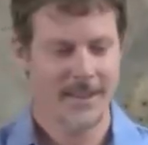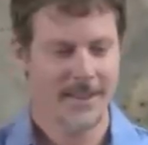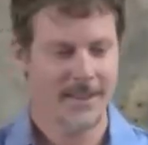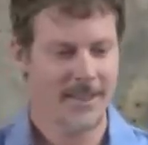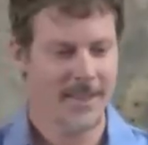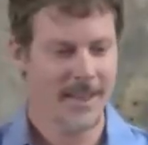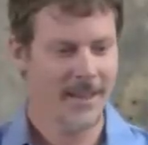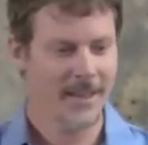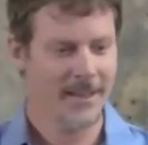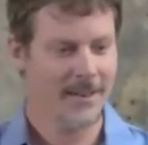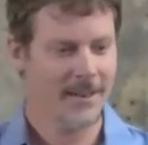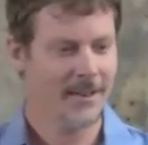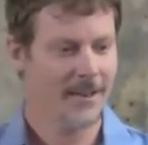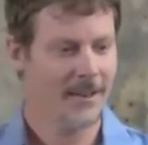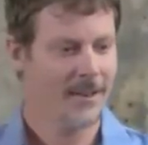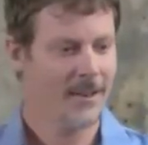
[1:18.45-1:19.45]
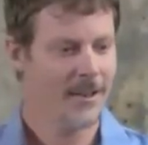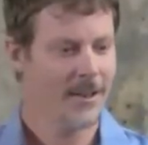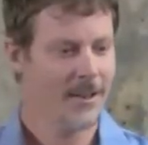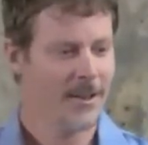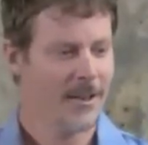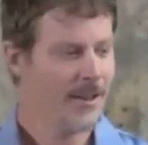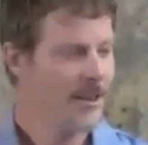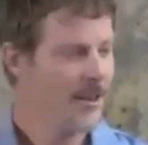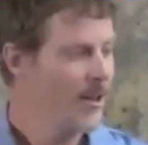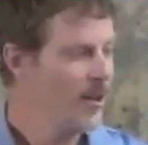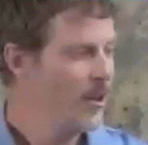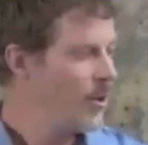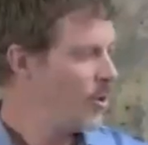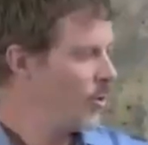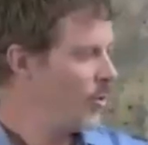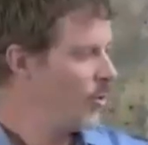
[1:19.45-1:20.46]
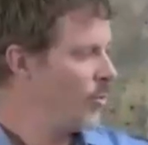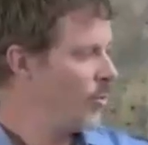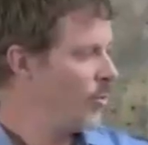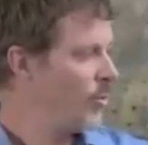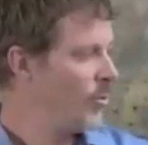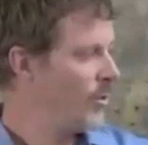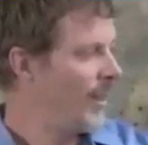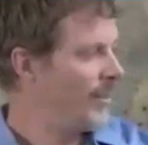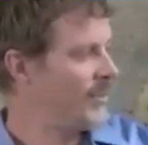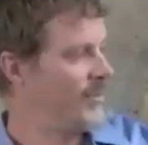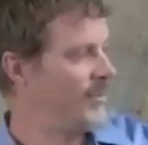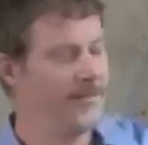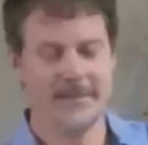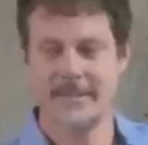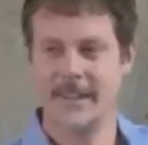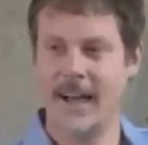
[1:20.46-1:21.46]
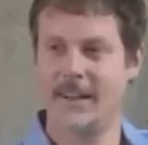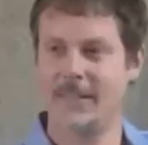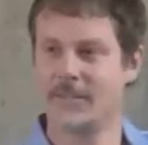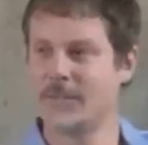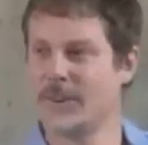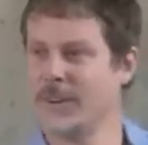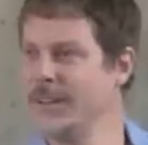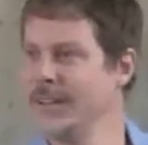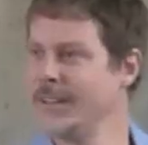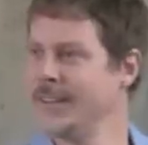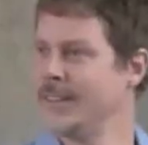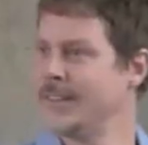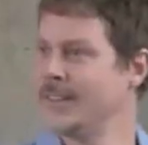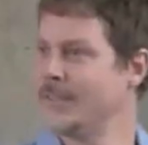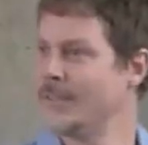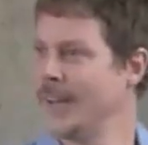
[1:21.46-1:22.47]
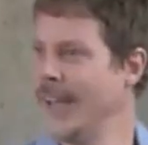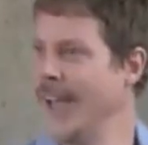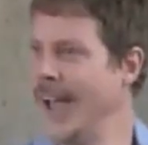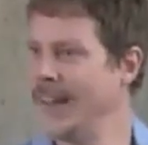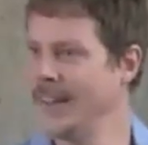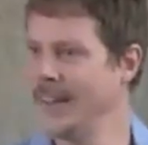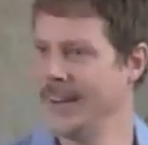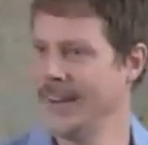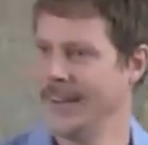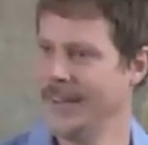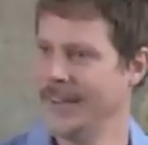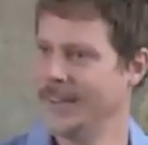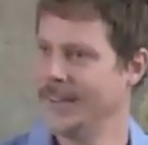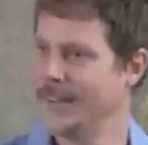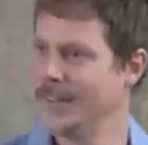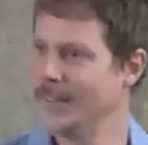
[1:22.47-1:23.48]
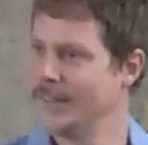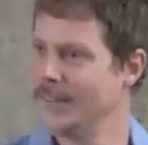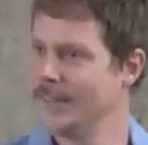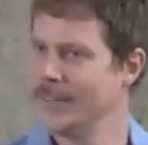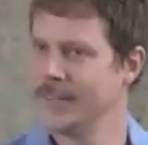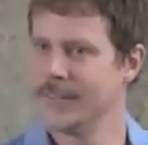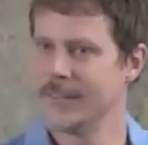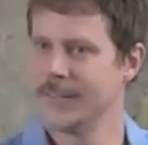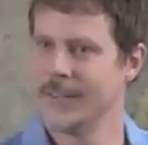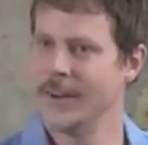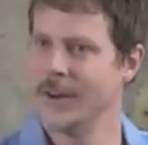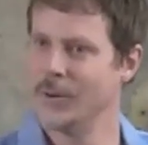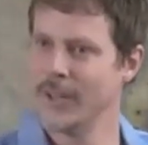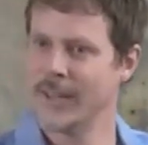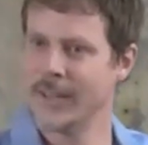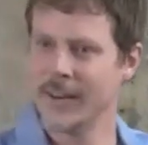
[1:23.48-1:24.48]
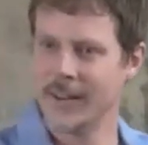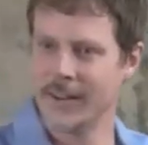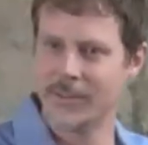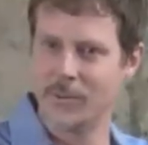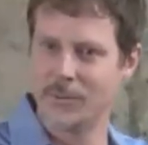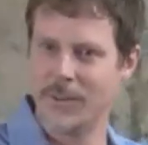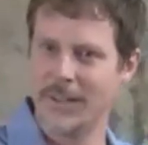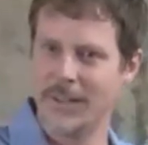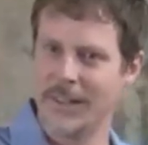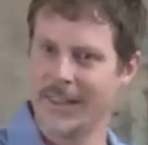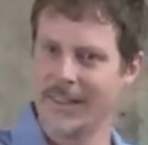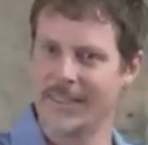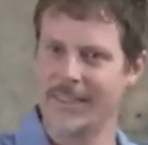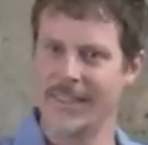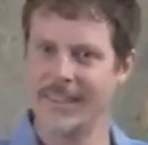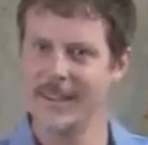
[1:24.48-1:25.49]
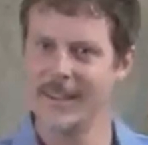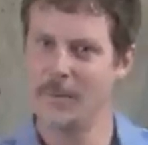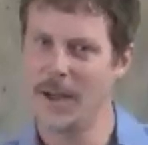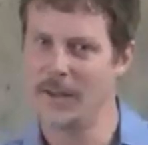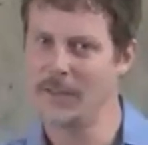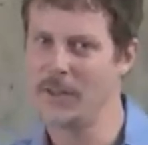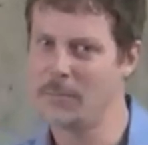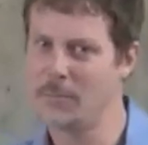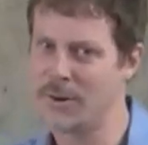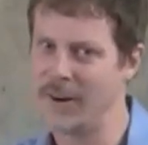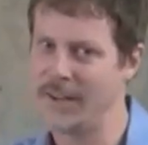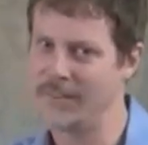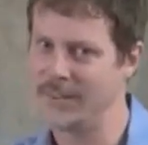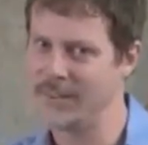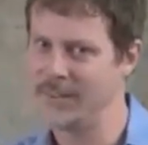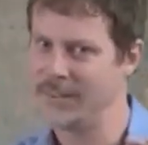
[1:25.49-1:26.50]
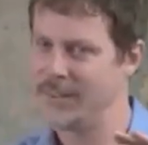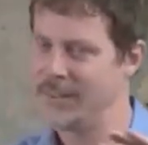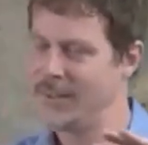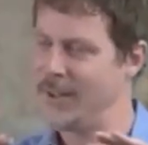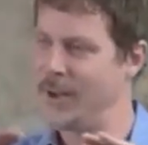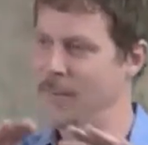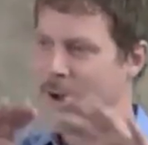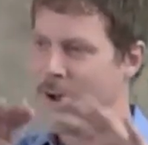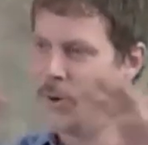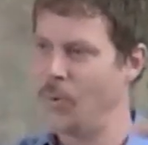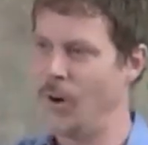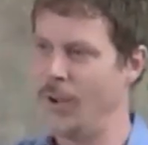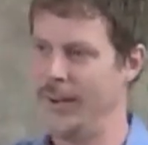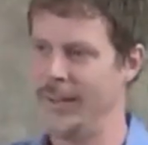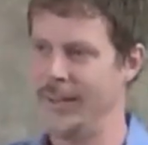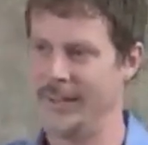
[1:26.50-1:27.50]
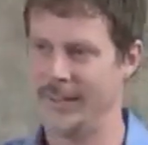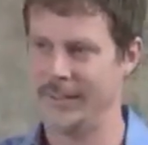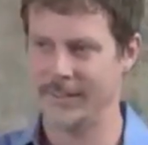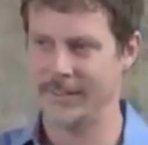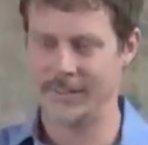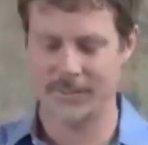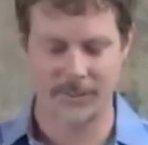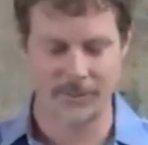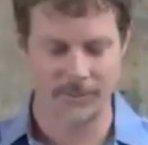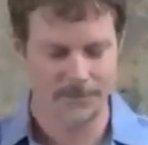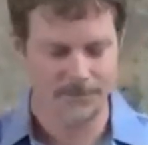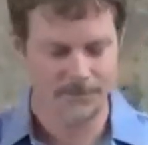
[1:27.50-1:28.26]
then that's not really the reality. We can also be like thinking about the present, about what is,